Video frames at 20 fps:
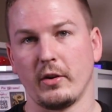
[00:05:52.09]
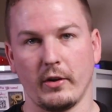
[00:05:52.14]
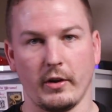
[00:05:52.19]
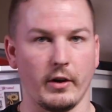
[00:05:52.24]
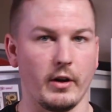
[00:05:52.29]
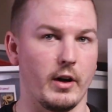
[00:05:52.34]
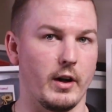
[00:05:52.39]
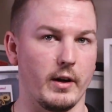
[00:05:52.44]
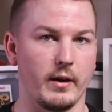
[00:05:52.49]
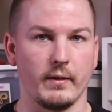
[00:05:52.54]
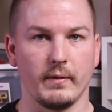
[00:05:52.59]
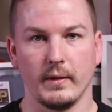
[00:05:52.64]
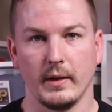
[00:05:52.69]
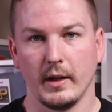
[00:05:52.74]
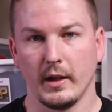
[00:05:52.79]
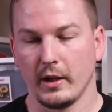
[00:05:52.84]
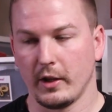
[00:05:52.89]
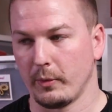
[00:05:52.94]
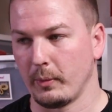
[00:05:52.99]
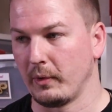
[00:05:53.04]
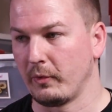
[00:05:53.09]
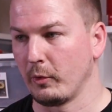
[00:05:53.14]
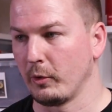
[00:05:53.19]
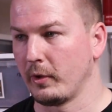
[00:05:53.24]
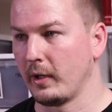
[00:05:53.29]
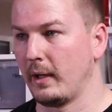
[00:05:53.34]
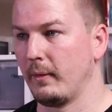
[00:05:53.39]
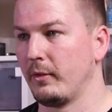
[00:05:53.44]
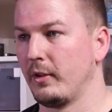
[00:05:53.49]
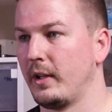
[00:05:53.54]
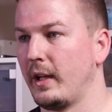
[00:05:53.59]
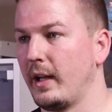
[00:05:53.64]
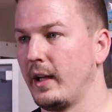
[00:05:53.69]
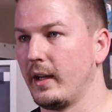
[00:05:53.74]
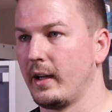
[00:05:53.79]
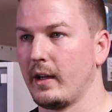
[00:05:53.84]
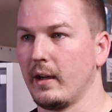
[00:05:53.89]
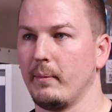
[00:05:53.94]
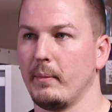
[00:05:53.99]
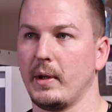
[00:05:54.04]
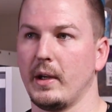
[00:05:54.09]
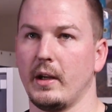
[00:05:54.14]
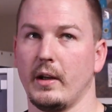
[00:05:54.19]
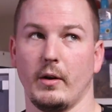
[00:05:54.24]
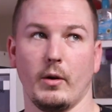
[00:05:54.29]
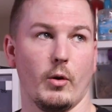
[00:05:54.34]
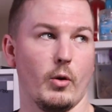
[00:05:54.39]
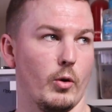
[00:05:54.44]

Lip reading: turn it on 3 or 4 times a day and come in,